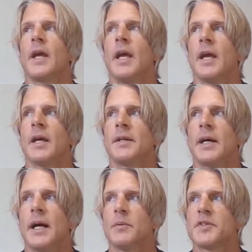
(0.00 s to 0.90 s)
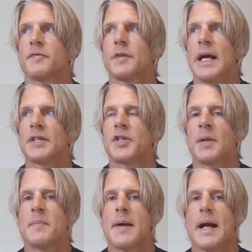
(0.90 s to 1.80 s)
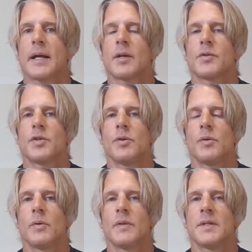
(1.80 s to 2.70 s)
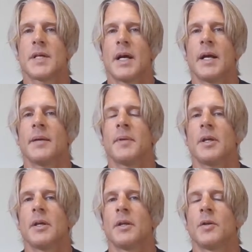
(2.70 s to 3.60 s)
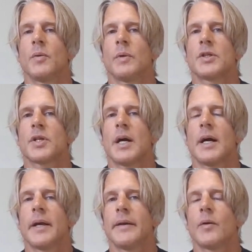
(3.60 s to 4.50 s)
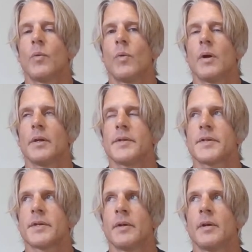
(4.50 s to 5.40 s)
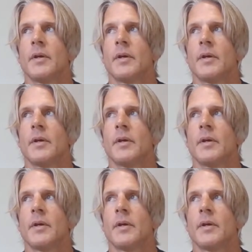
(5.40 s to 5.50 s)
and I was flashing back to the time in which I was